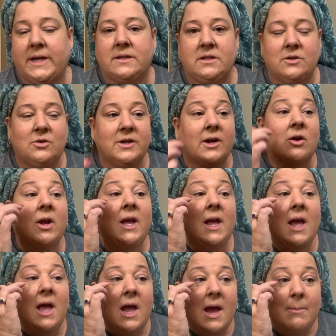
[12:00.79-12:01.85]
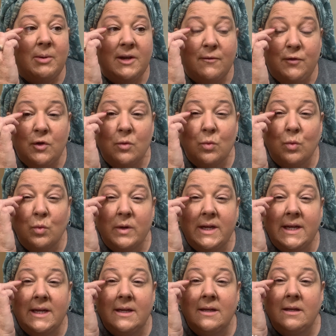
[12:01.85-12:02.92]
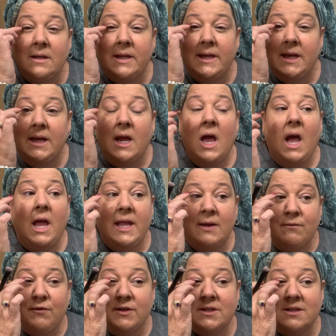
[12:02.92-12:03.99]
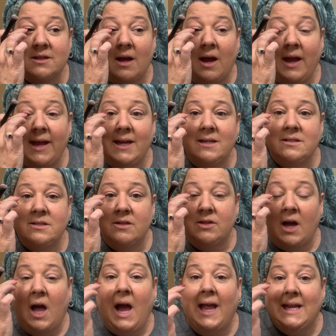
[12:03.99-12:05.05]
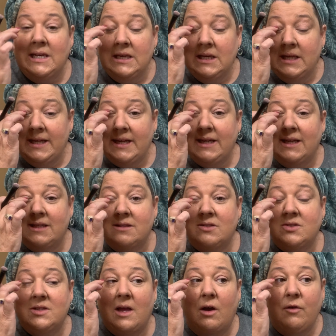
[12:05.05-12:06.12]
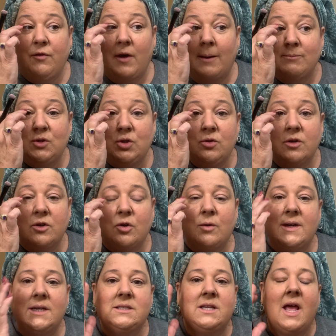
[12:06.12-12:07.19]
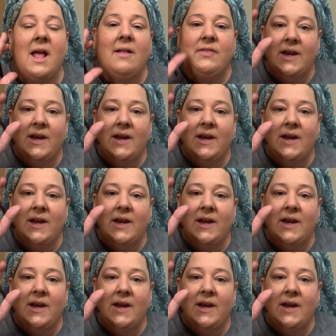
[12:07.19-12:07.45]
technical here. But if you really emphasize the eyelid itself up to the crease,